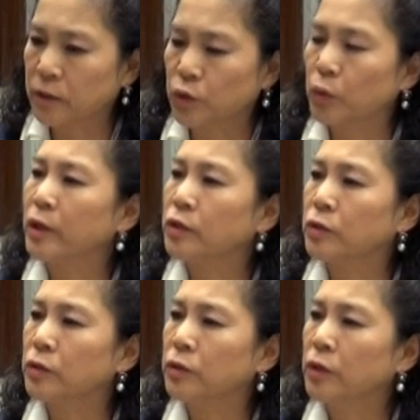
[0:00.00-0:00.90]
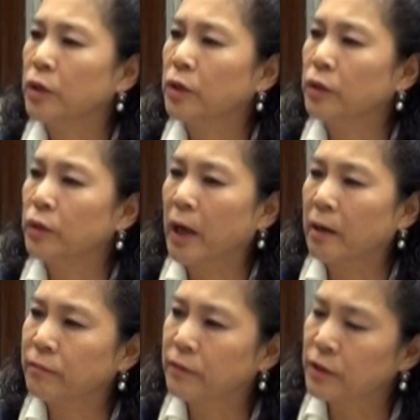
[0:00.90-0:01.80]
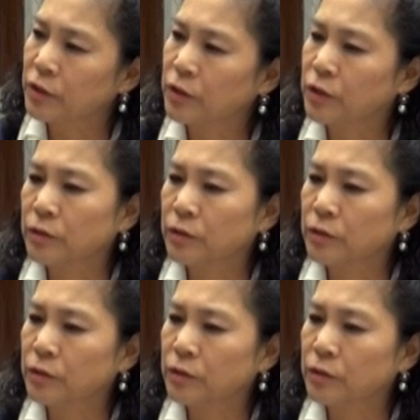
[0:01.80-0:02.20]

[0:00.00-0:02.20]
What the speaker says: situation, you have this